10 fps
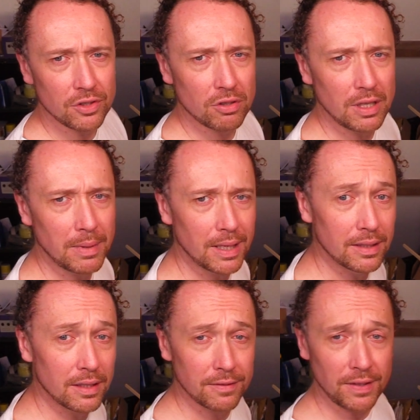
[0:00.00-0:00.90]
streaming and
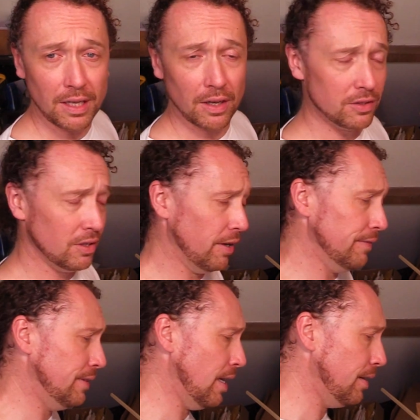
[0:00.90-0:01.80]
other videos that
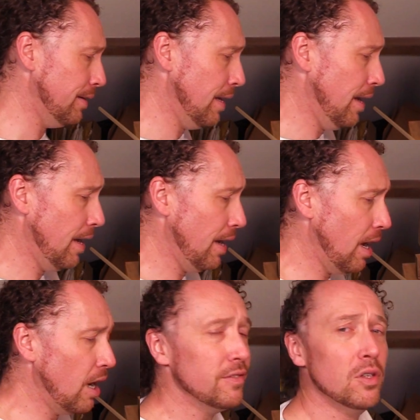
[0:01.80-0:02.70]
I've done,
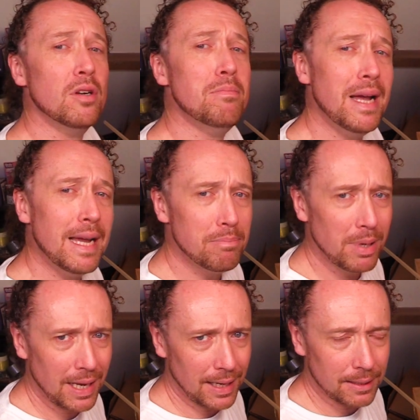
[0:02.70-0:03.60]
I've got a bad
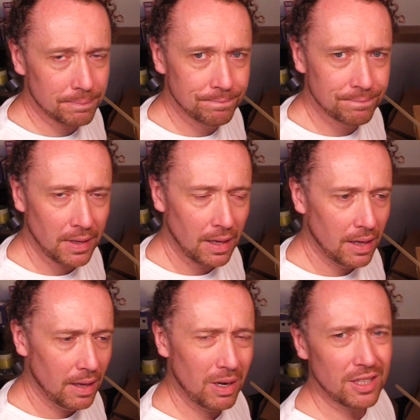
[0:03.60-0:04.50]
back.
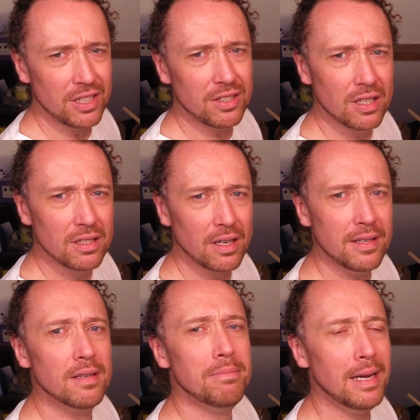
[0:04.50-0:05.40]
Well, actually, it turns out
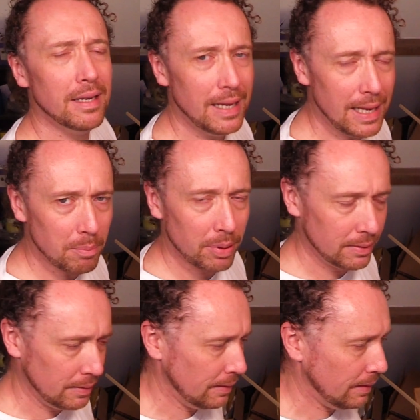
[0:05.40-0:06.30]
it's a bad hip.
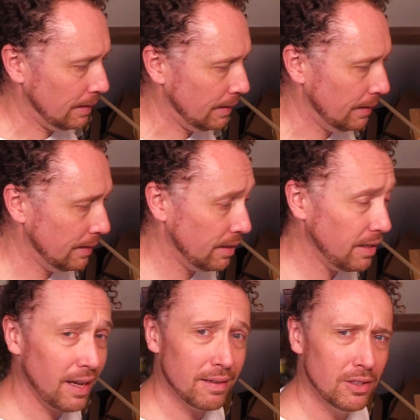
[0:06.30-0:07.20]

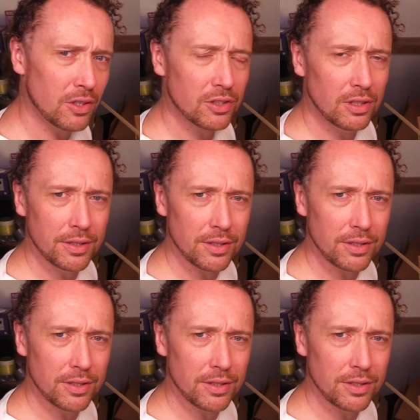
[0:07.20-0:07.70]
Yeah, lost the